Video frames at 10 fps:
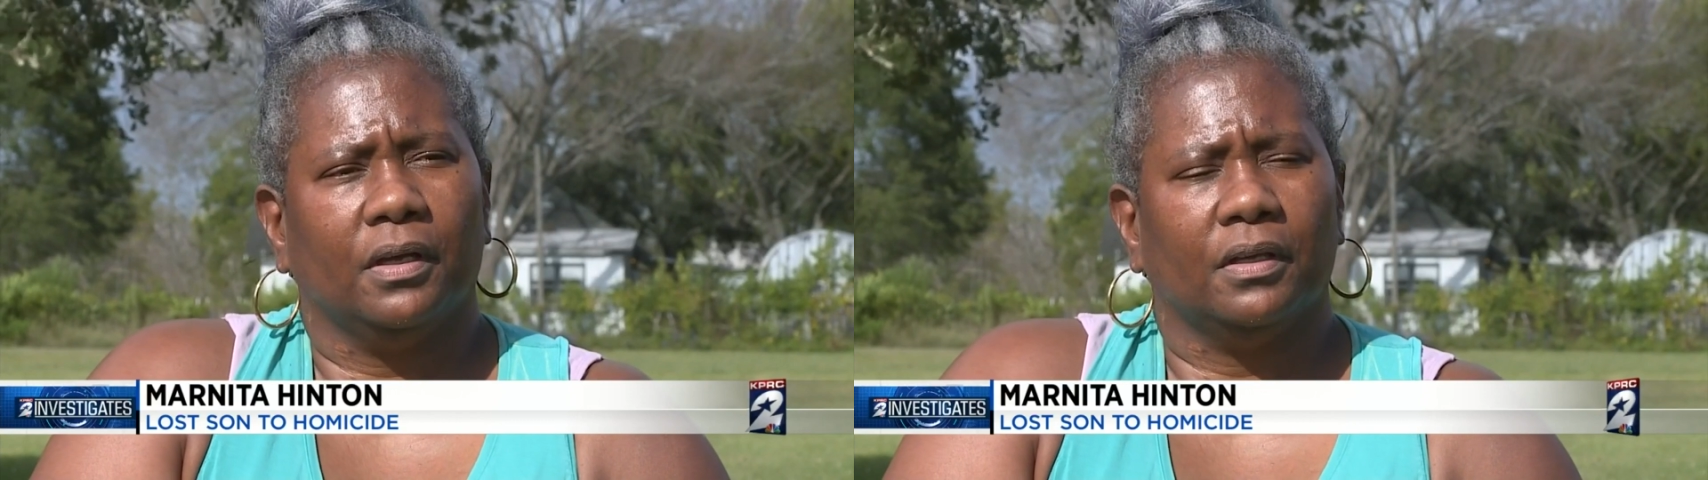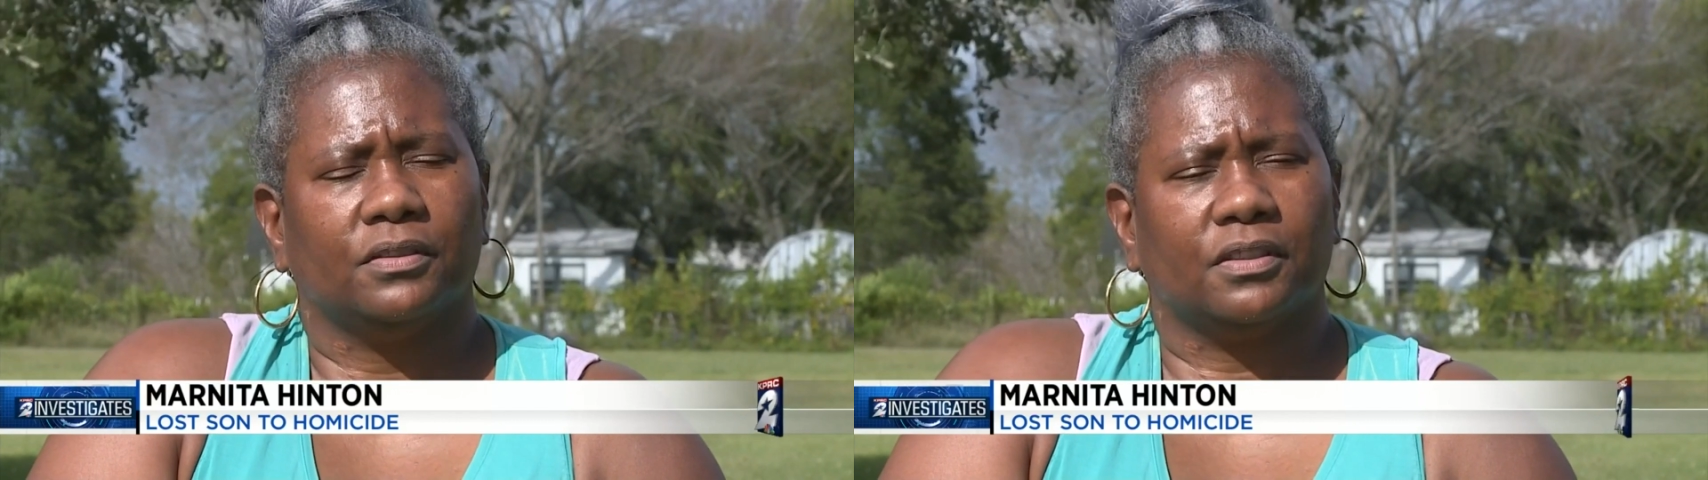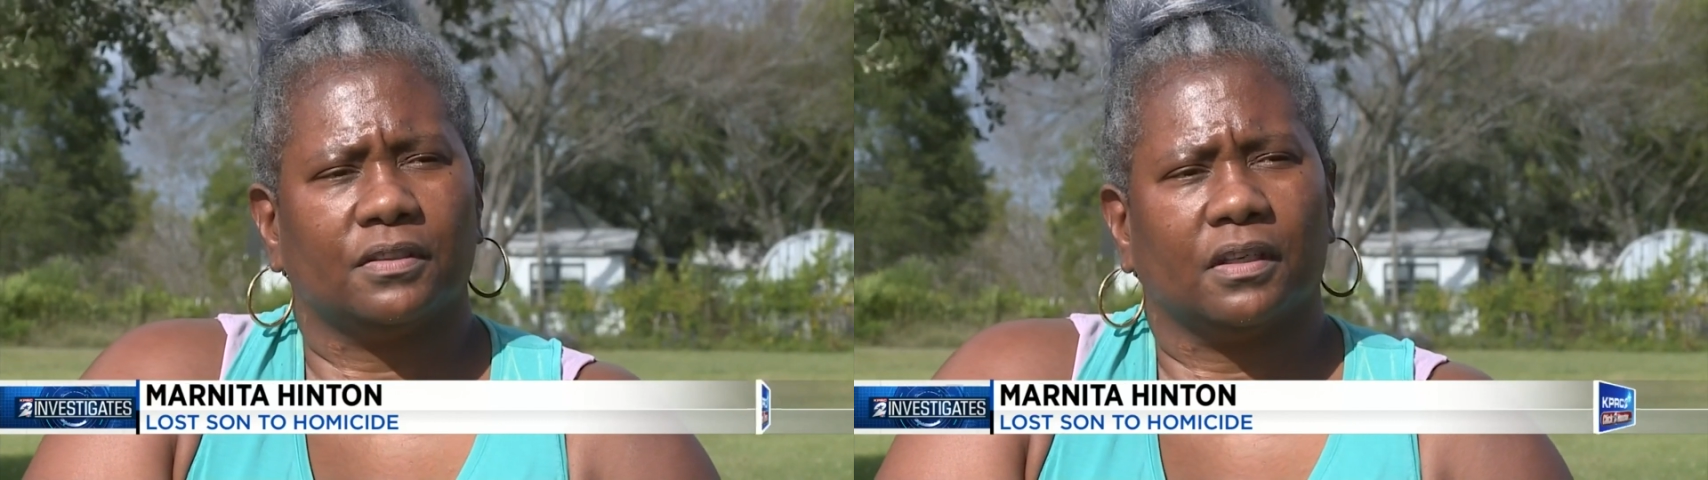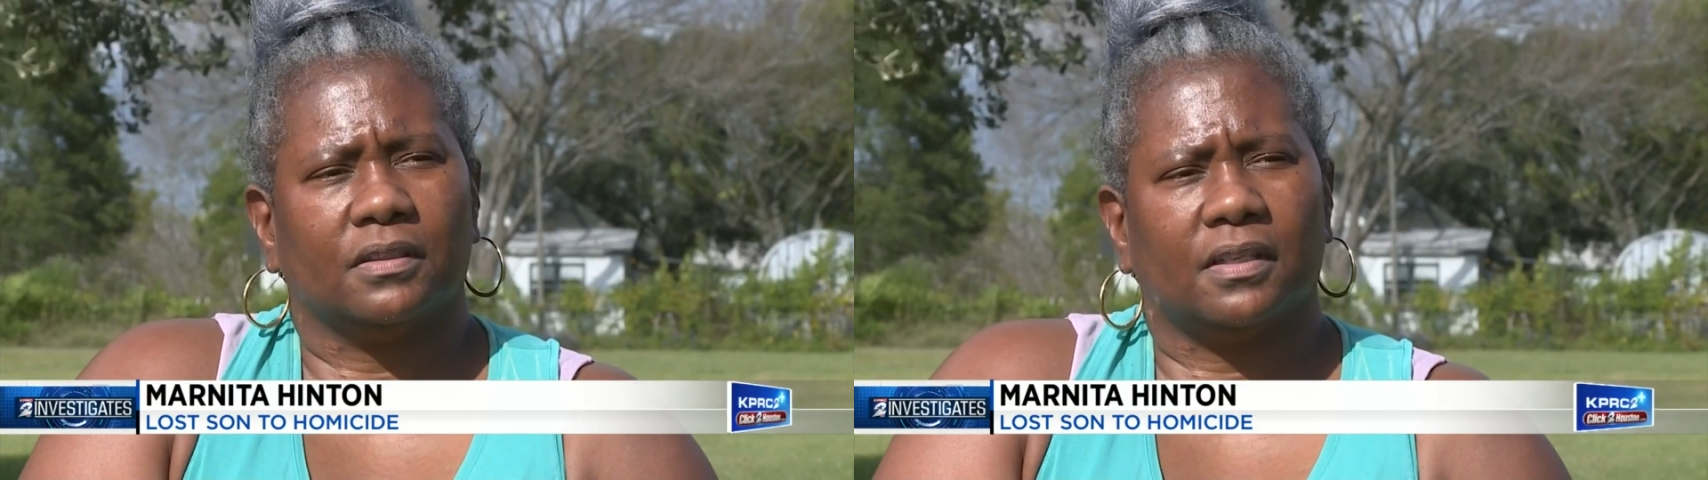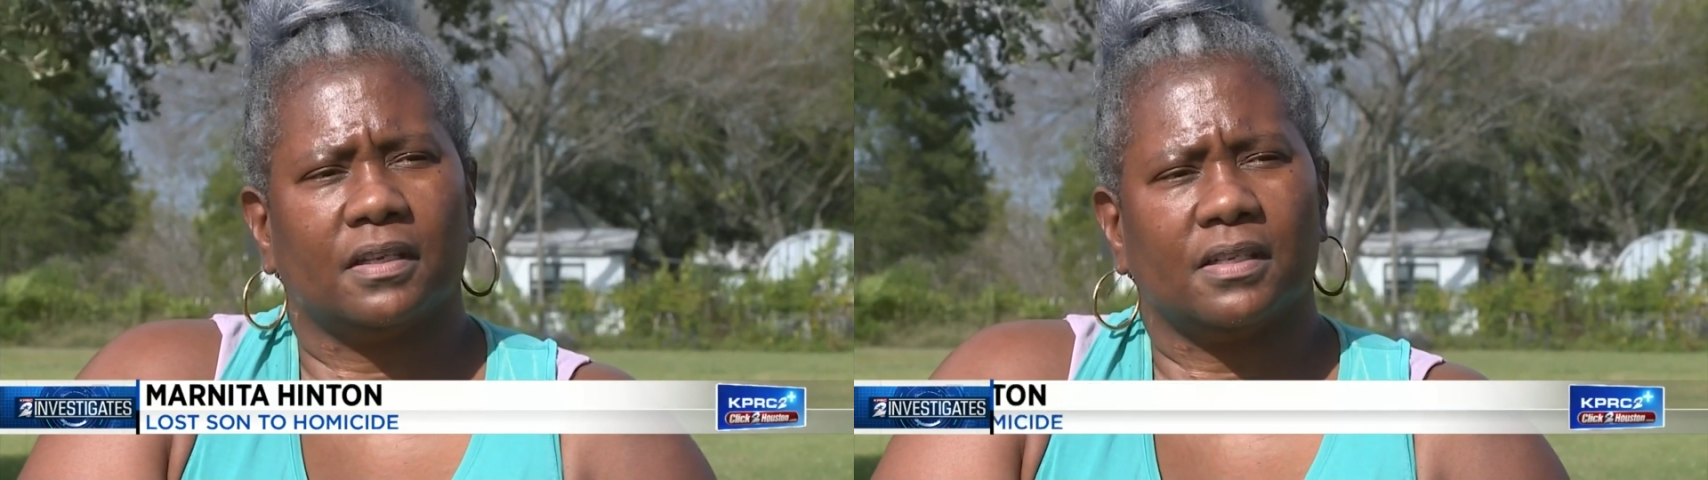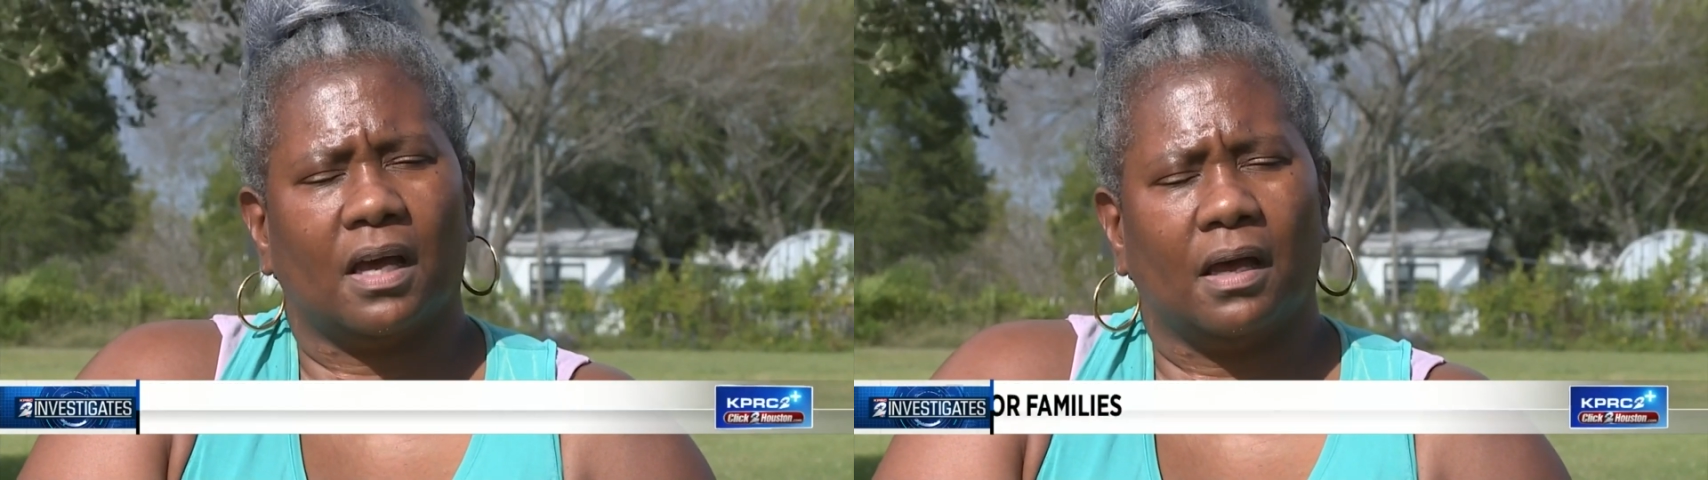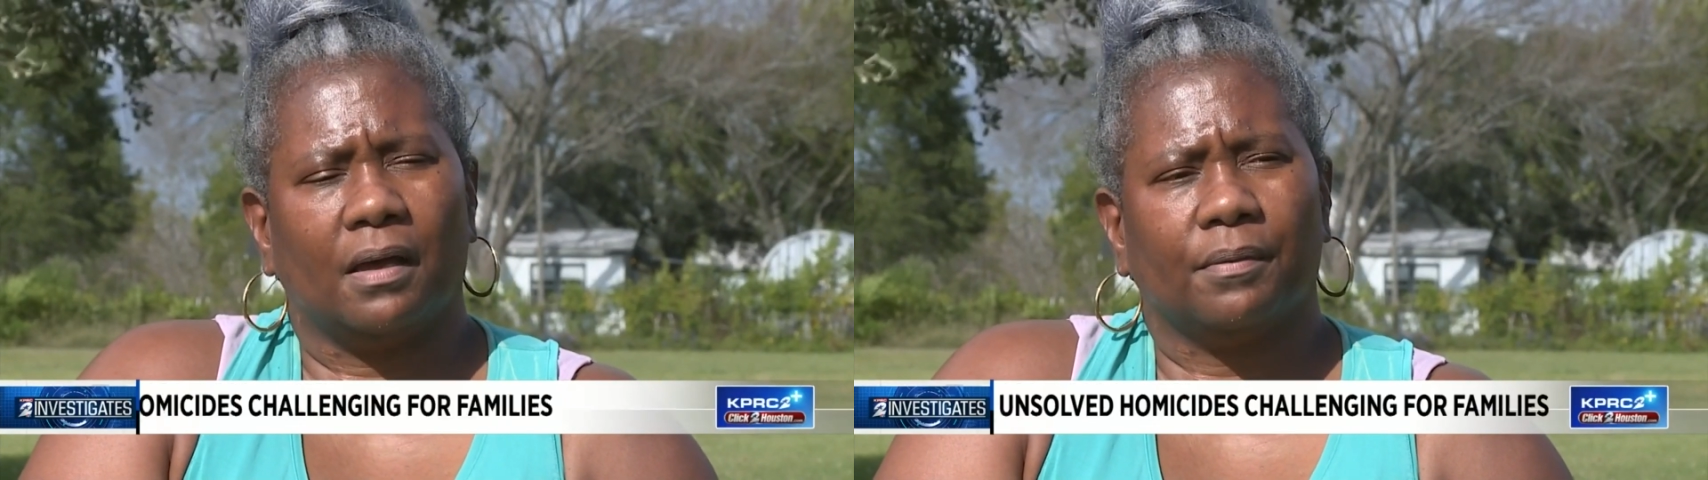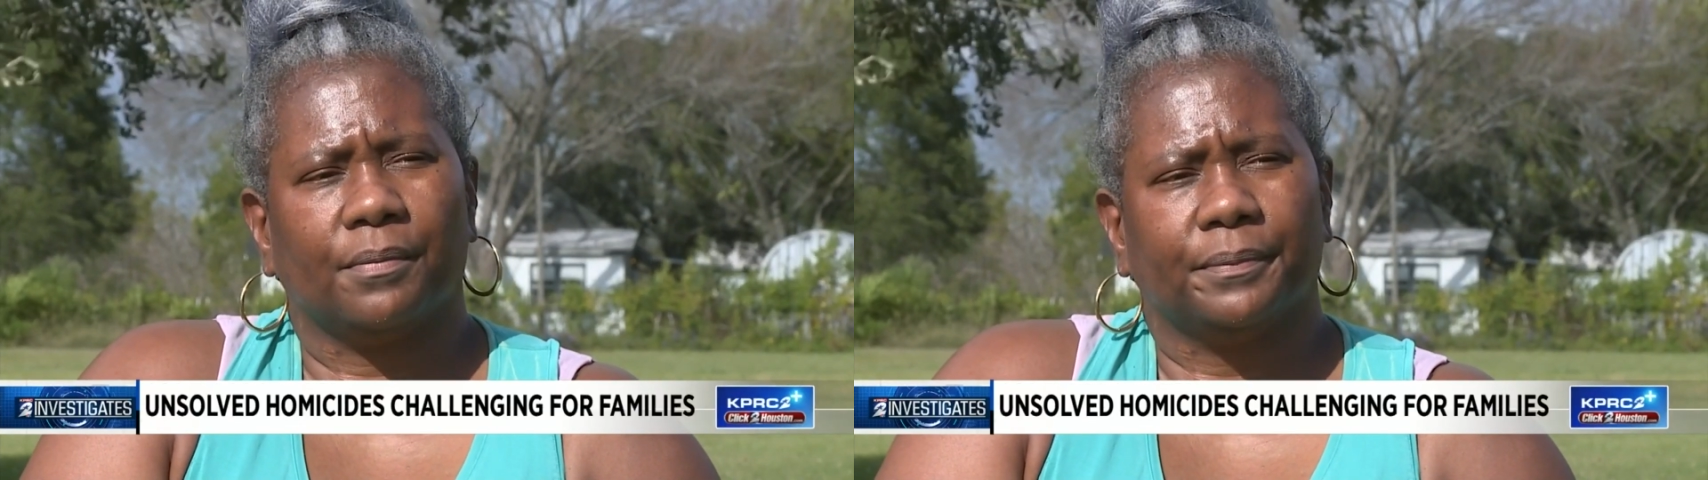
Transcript: it's just going to take time.